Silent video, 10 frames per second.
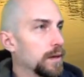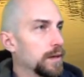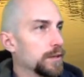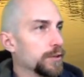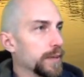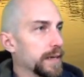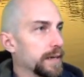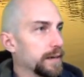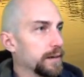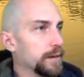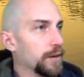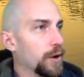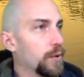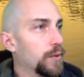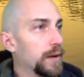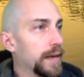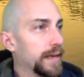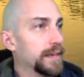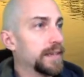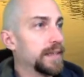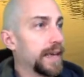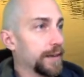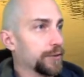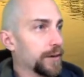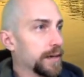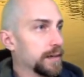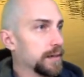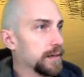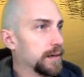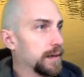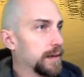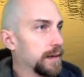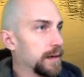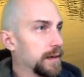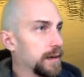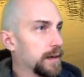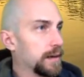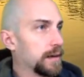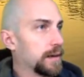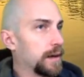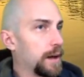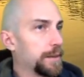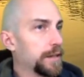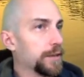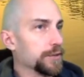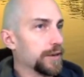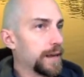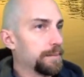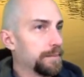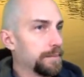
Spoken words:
So we can go into the entry, copy the username,